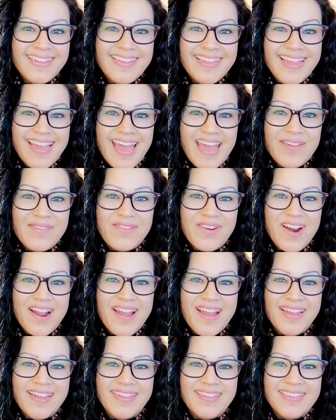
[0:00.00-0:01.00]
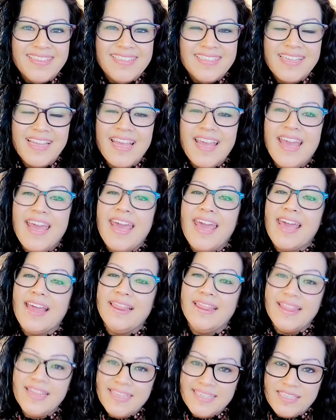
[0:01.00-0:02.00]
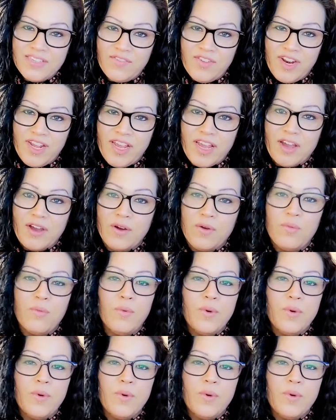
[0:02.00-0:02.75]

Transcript: Hey friends! In this video,